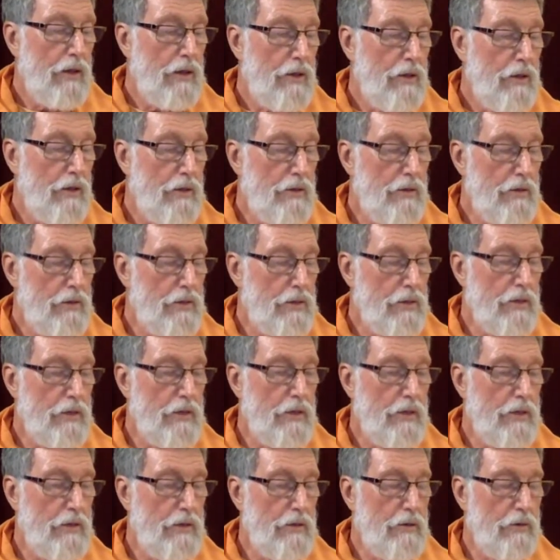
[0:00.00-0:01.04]
There is
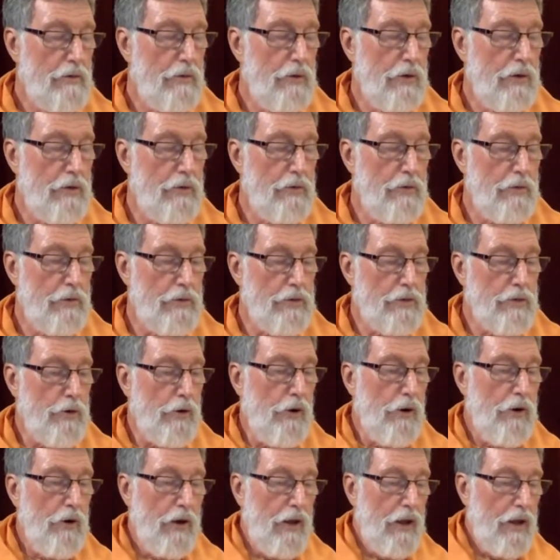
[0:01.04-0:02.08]
a wonderful
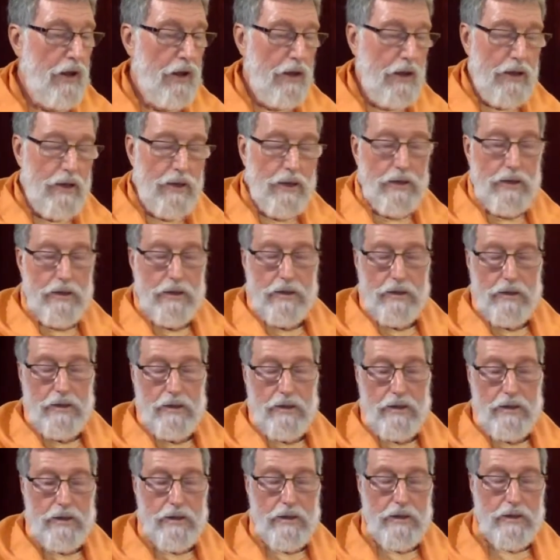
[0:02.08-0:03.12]
story
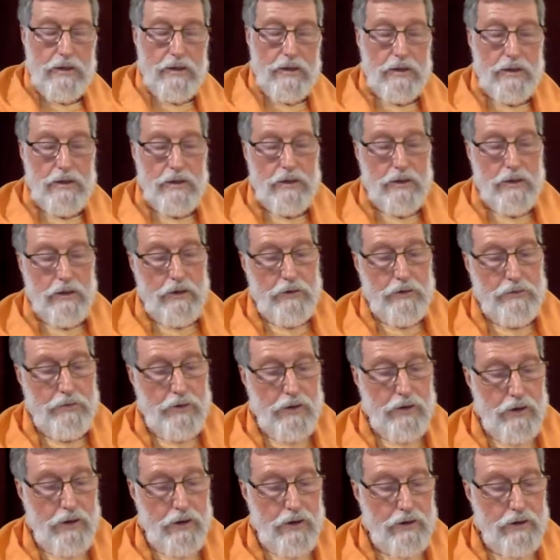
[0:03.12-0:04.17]
of
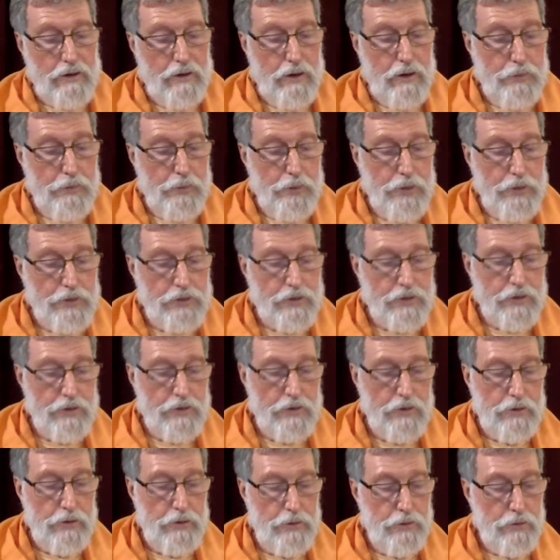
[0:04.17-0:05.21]
a person
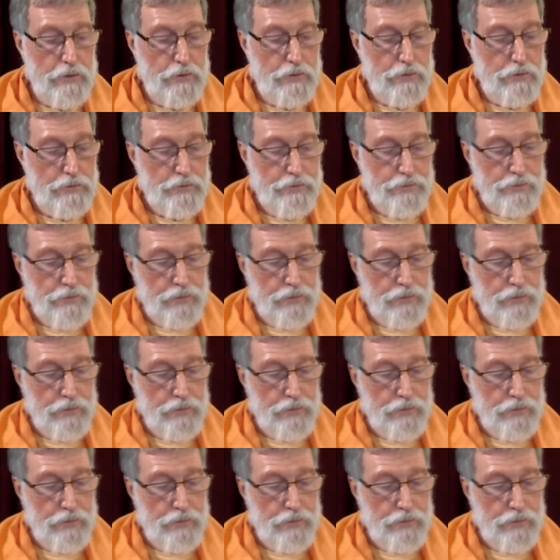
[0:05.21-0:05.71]
who